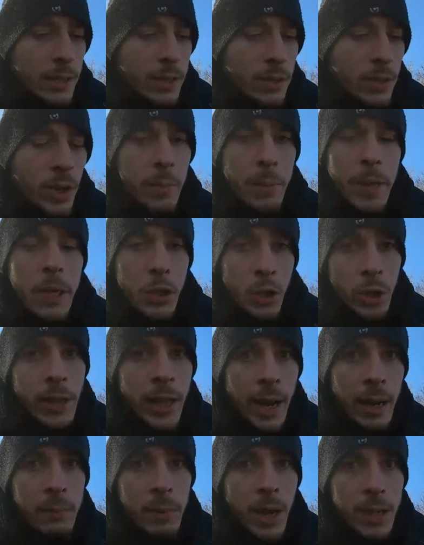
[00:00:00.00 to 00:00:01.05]
So I make sure
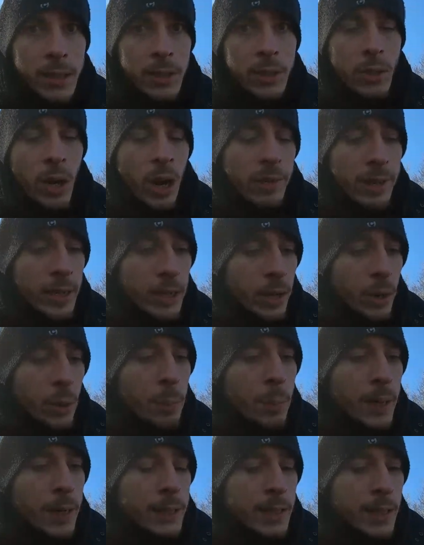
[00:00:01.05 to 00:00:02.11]
that I'm not starving, you know,
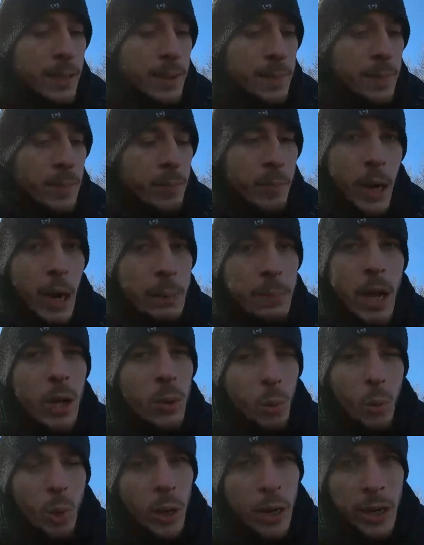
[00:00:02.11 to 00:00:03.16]
but but I'm
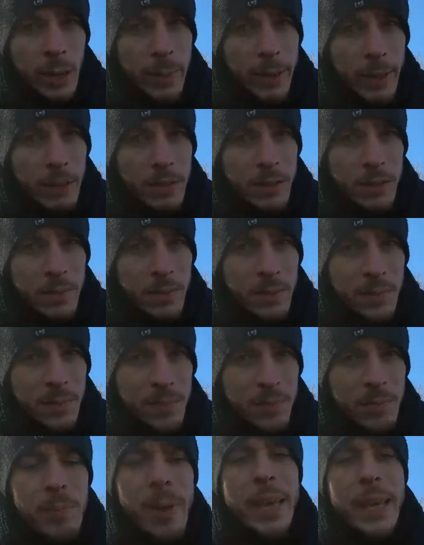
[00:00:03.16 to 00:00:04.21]
not worried about
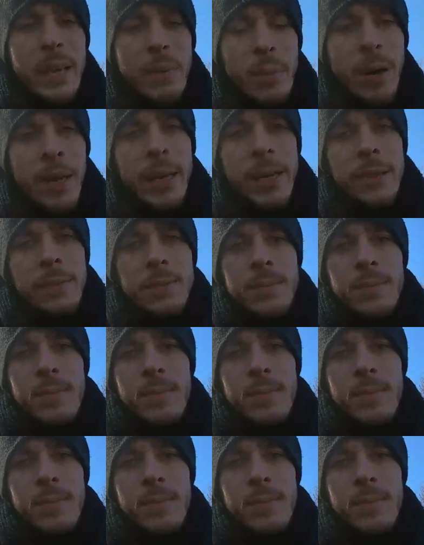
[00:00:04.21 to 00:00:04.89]
making money.